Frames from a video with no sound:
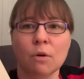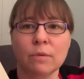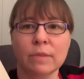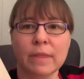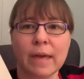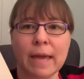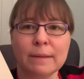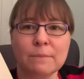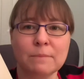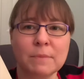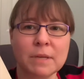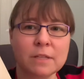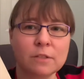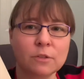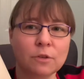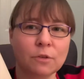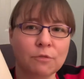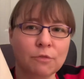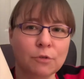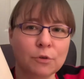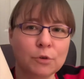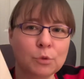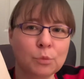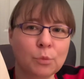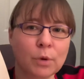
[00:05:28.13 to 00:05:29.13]
that means the
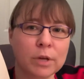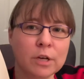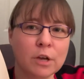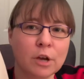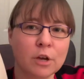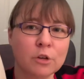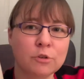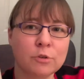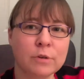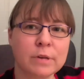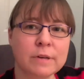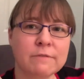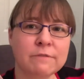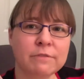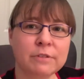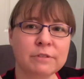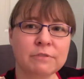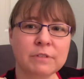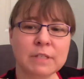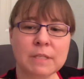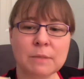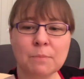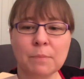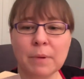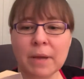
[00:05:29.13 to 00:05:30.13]
first
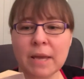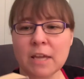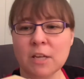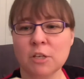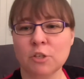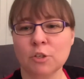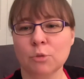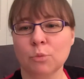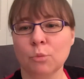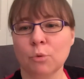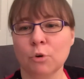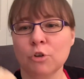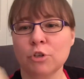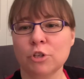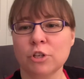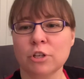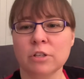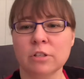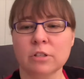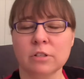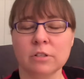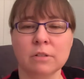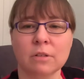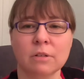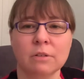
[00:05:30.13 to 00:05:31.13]
150 pages were
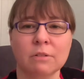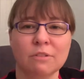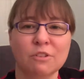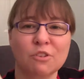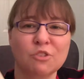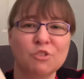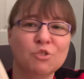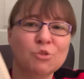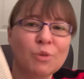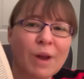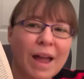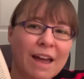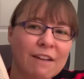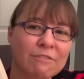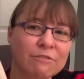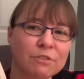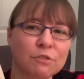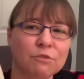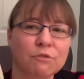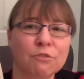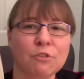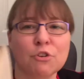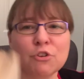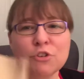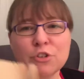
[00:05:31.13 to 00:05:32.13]
just the draft
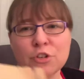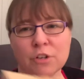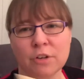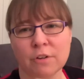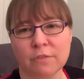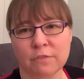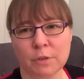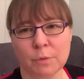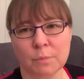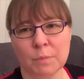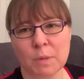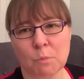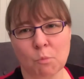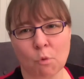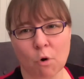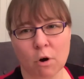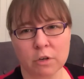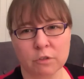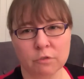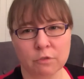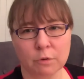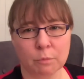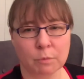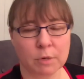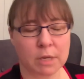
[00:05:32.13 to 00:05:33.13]
version of the memoirs
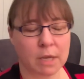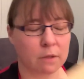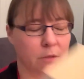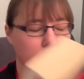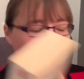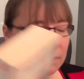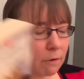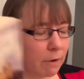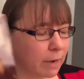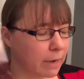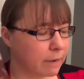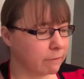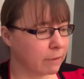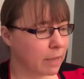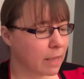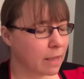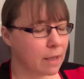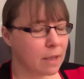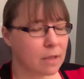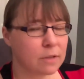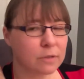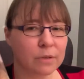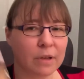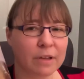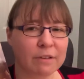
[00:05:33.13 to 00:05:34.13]
from Beyond the Grave.
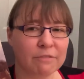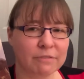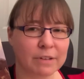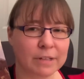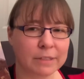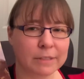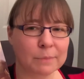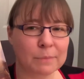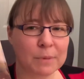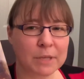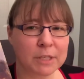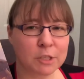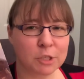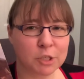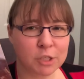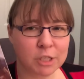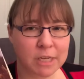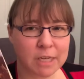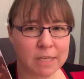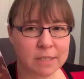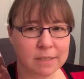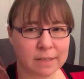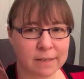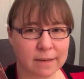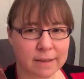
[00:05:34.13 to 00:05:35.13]
So I felt a bit
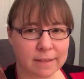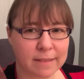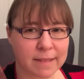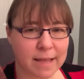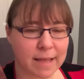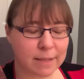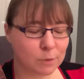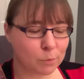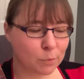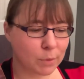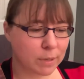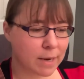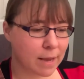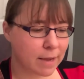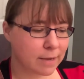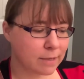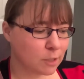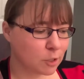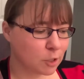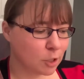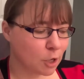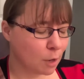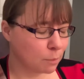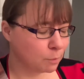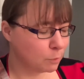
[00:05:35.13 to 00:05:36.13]
cheated and that's when I
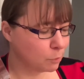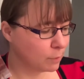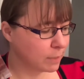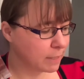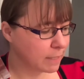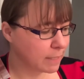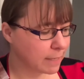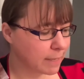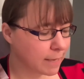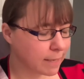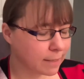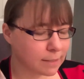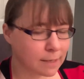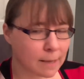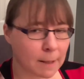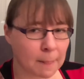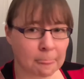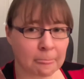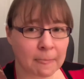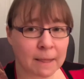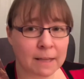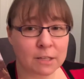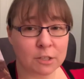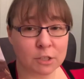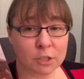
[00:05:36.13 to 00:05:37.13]
stopped reading it.
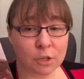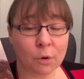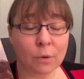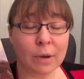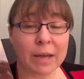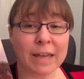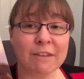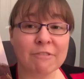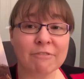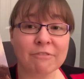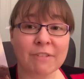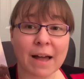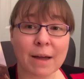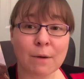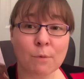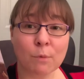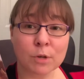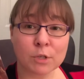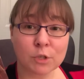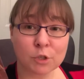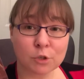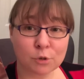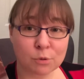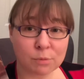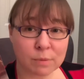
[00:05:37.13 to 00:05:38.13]
So if I
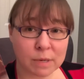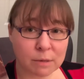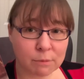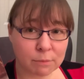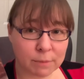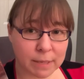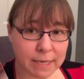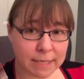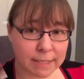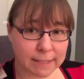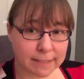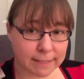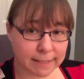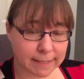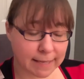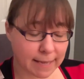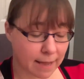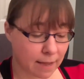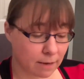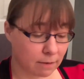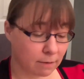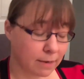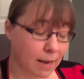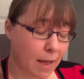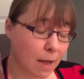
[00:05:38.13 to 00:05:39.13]
was to reread it
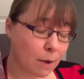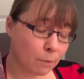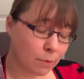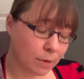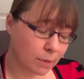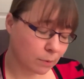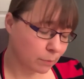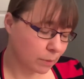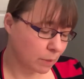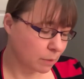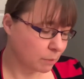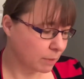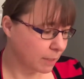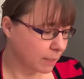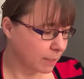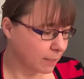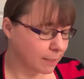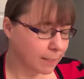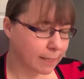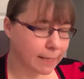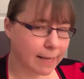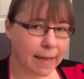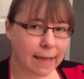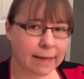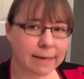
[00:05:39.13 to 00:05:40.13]
again, and I will reread it
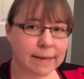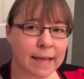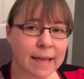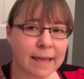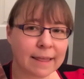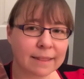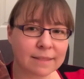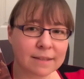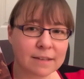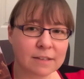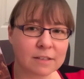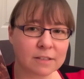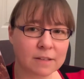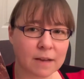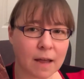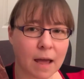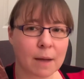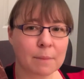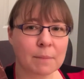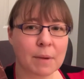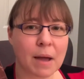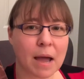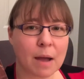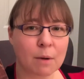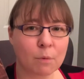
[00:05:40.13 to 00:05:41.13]
again, this
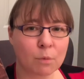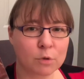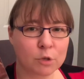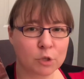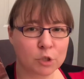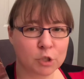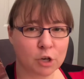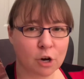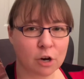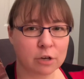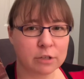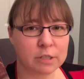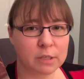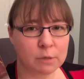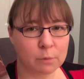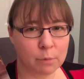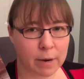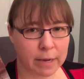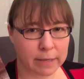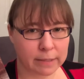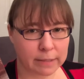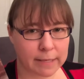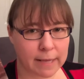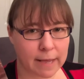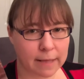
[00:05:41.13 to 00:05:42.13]
time I will start
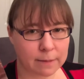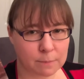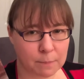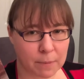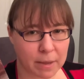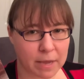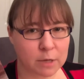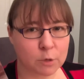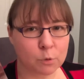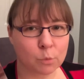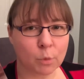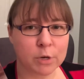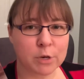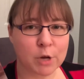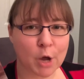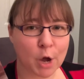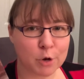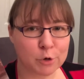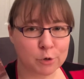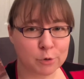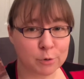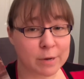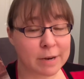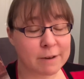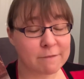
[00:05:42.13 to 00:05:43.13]
directly at page
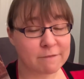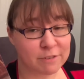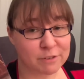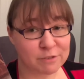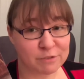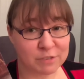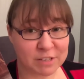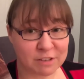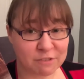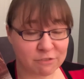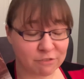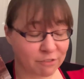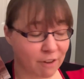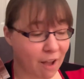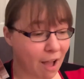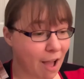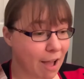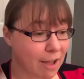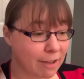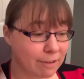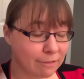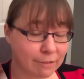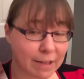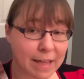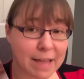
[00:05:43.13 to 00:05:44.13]

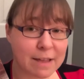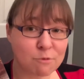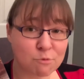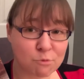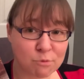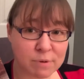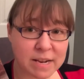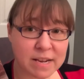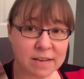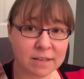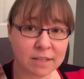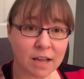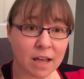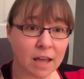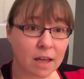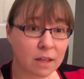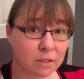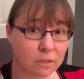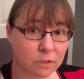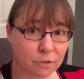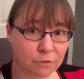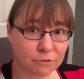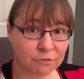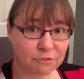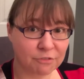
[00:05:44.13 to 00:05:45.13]
155 and read
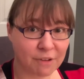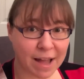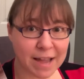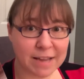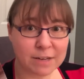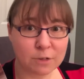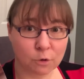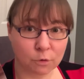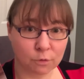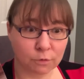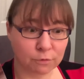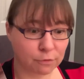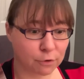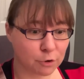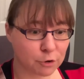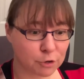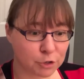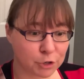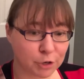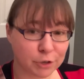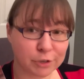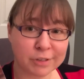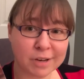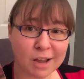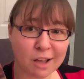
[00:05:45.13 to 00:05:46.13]
the final
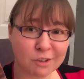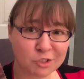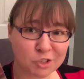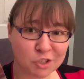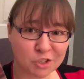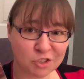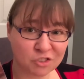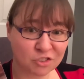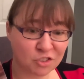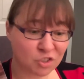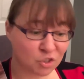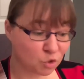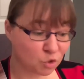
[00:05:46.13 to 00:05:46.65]
version, not just the